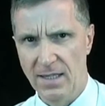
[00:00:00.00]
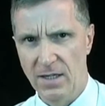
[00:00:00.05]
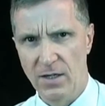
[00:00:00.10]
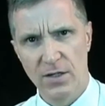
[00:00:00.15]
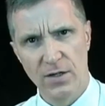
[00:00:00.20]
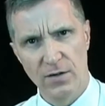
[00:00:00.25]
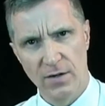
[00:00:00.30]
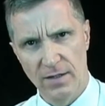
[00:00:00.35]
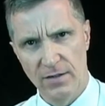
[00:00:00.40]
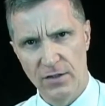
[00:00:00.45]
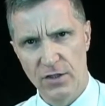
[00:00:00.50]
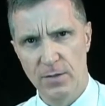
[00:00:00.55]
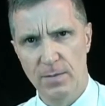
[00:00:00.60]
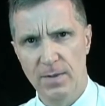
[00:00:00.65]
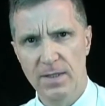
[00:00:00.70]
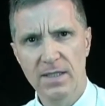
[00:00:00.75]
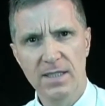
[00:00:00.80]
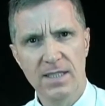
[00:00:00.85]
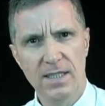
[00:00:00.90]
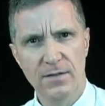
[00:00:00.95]
on your
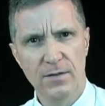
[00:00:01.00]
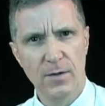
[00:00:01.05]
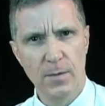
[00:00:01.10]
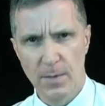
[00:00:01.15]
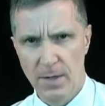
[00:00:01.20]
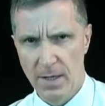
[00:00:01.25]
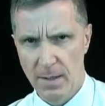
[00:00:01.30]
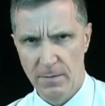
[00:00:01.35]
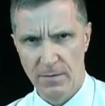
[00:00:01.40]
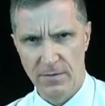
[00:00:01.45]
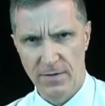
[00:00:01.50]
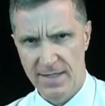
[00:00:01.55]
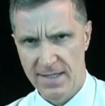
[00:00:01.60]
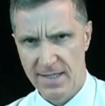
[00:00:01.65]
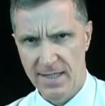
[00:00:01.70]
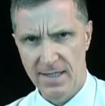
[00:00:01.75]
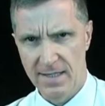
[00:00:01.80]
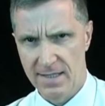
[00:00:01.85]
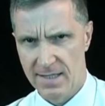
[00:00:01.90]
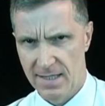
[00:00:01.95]
eligibility for permanent
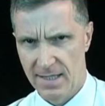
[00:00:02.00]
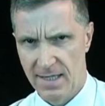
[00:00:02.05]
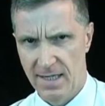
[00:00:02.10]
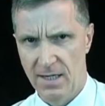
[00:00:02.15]
residency